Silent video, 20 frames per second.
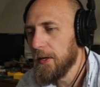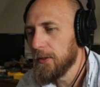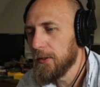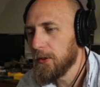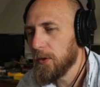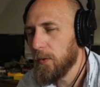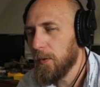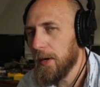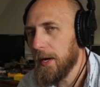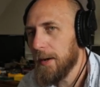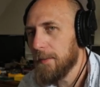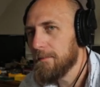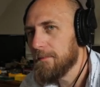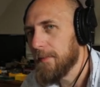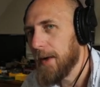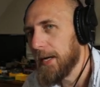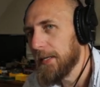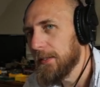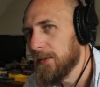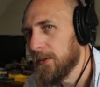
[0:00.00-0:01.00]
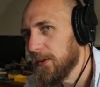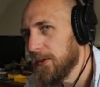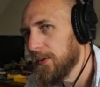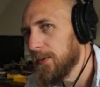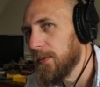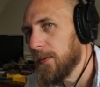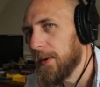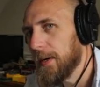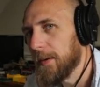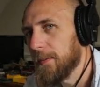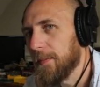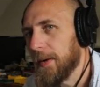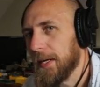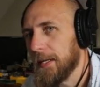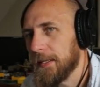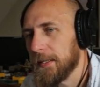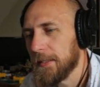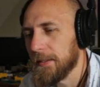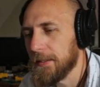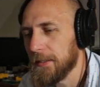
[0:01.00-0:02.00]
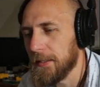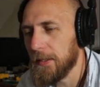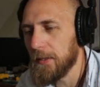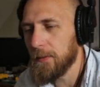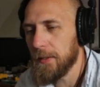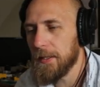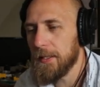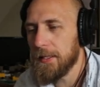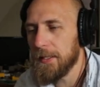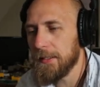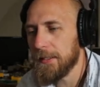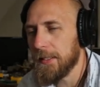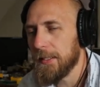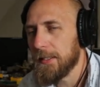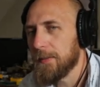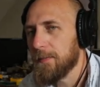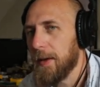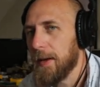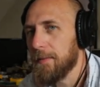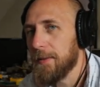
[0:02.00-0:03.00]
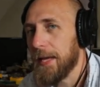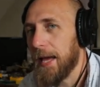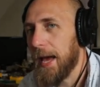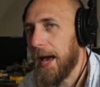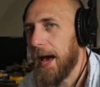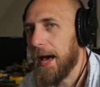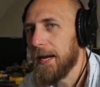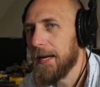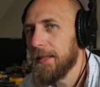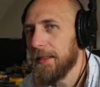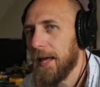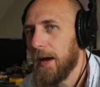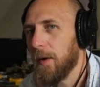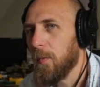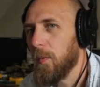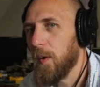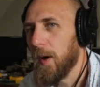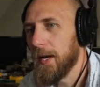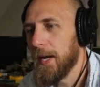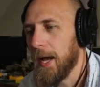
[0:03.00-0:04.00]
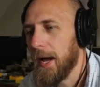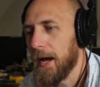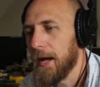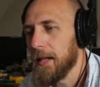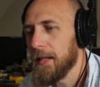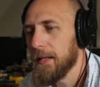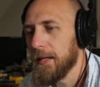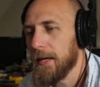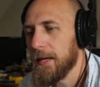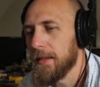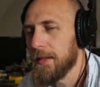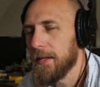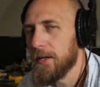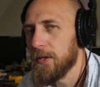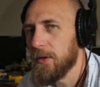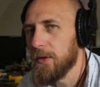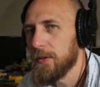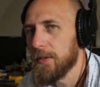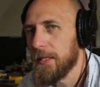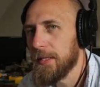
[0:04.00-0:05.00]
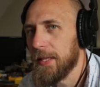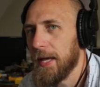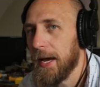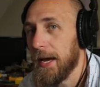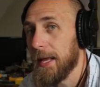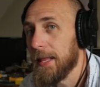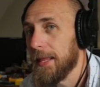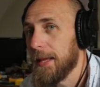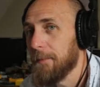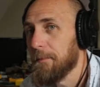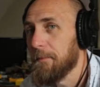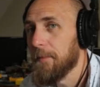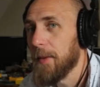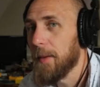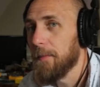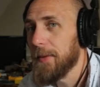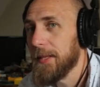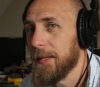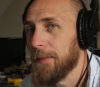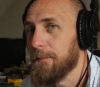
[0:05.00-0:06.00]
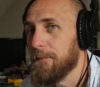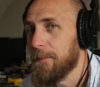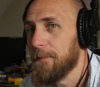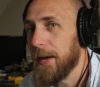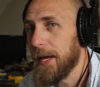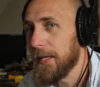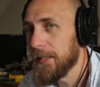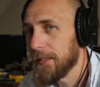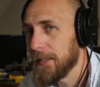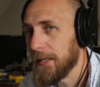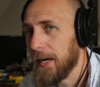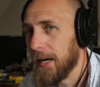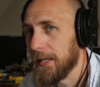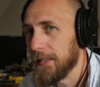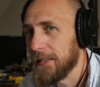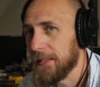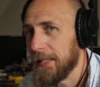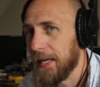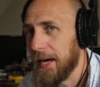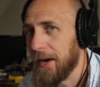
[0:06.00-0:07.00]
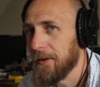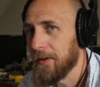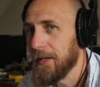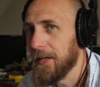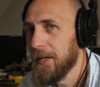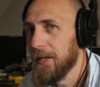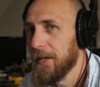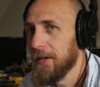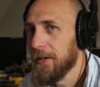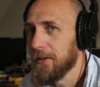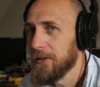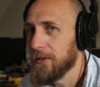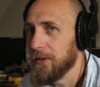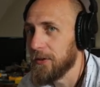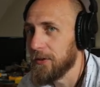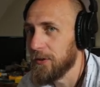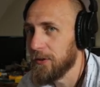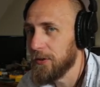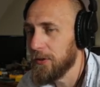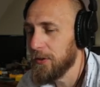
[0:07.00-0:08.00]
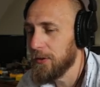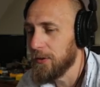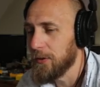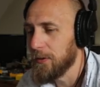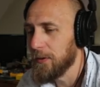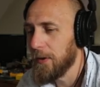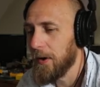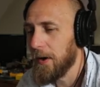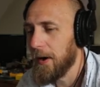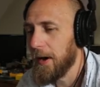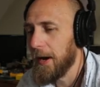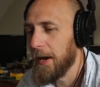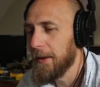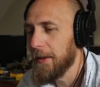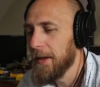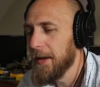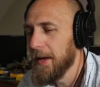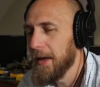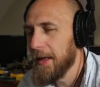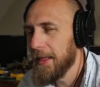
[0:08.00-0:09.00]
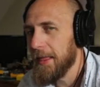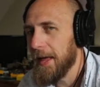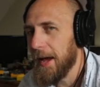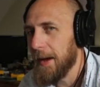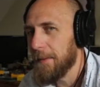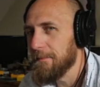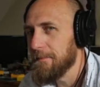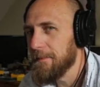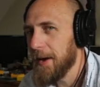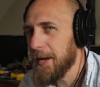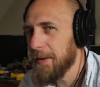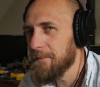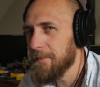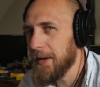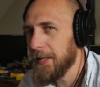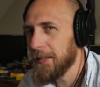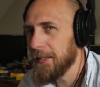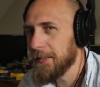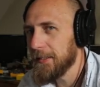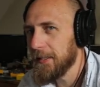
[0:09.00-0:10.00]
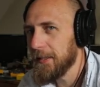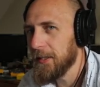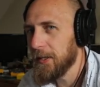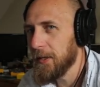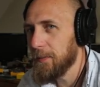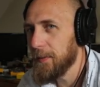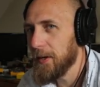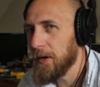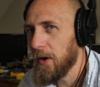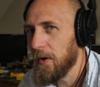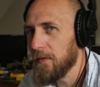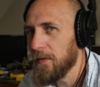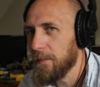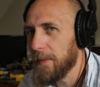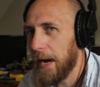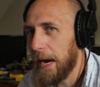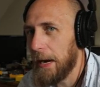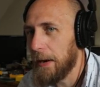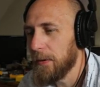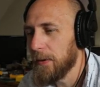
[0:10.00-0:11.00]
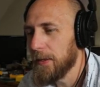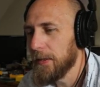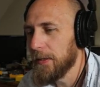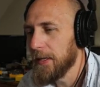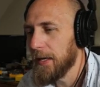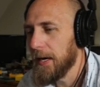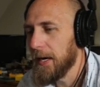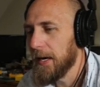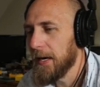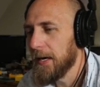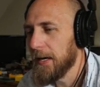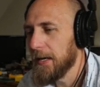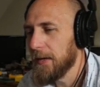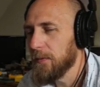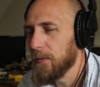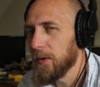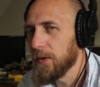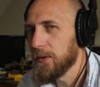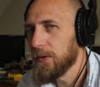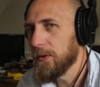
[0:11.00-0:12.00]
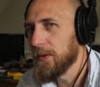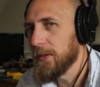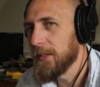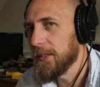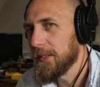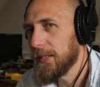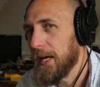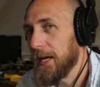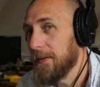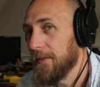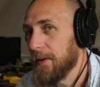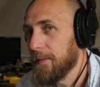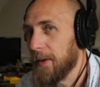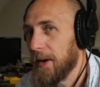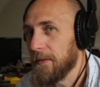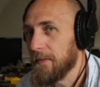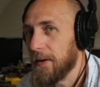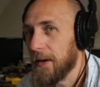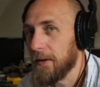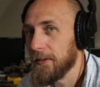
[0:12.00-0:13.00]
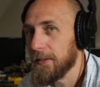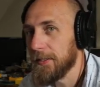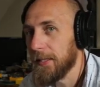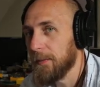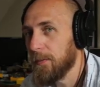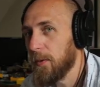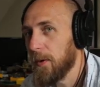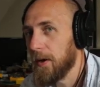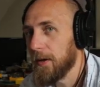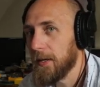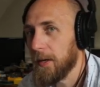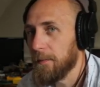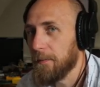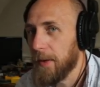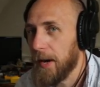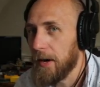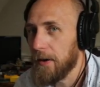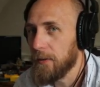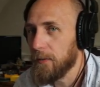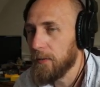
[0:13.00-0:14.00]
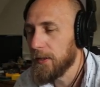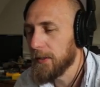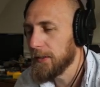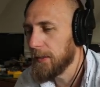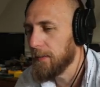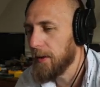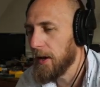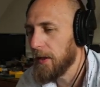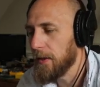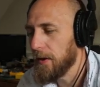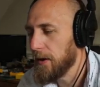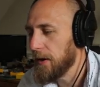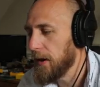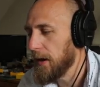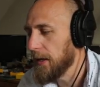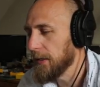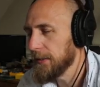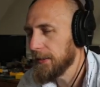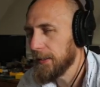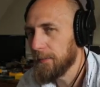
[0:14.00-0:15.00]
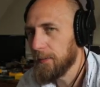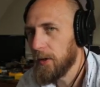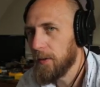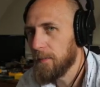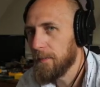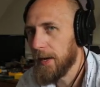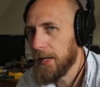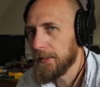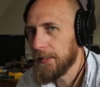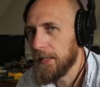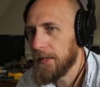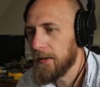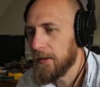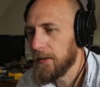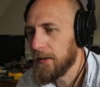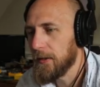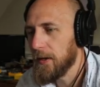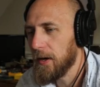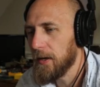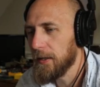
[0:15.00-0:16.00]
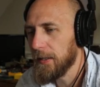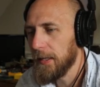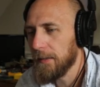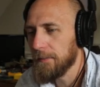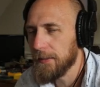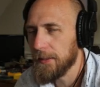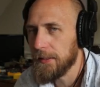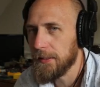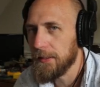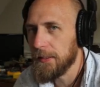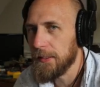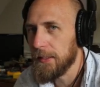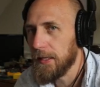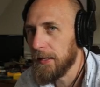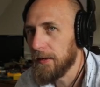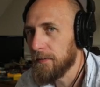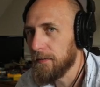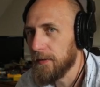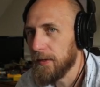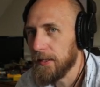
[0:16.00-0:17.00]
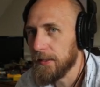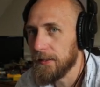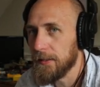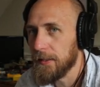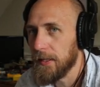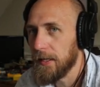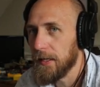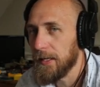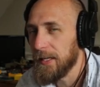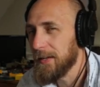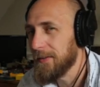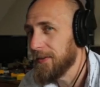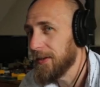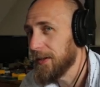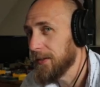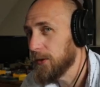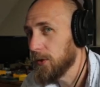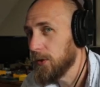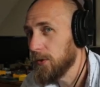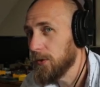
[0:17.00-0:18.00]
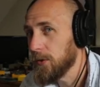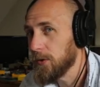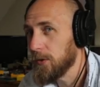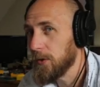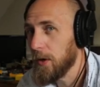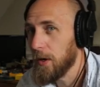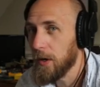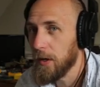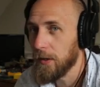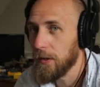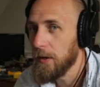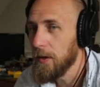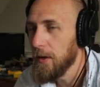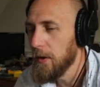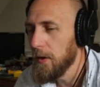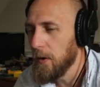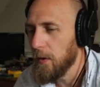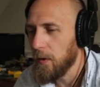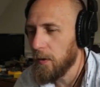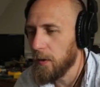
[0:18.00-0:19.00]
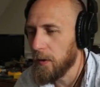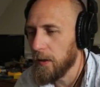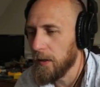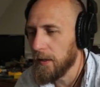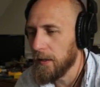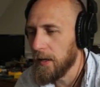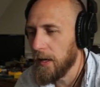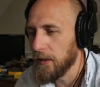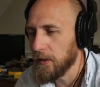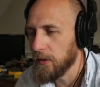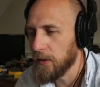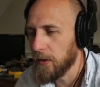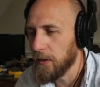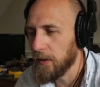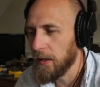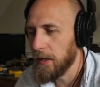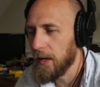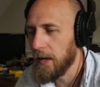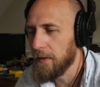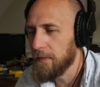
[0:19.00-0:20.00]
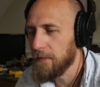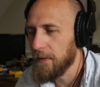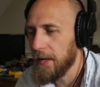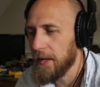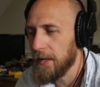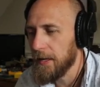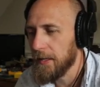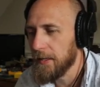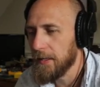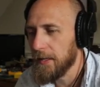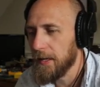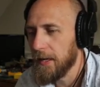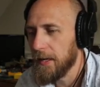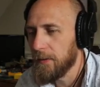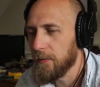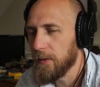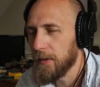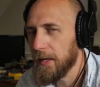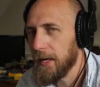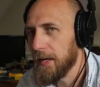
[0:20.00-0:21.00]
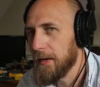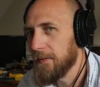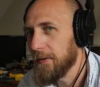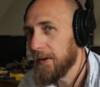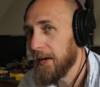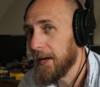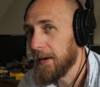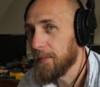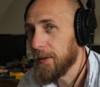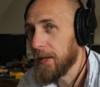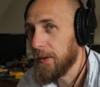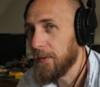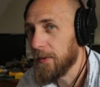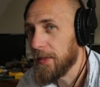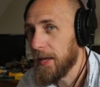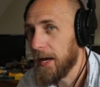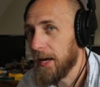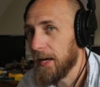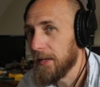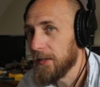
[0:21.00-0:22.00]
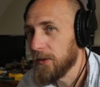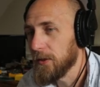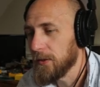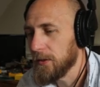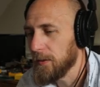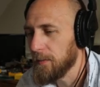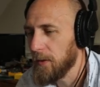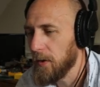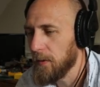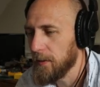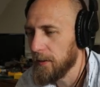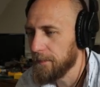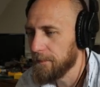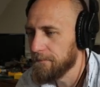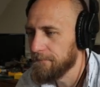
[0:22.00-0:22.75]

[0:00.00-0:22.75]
So what I might do, what I might consider with this is maybe adding that 1L and then using that and then bumping the base cost down to 2, all right? That might make this a little bit overpowered, and we'll do this kind of in my final step where I'll compare it with some other similar mechs that are in the card game to see if it's either too strong or not strong enough, and we'll kind of play with that in just a moment.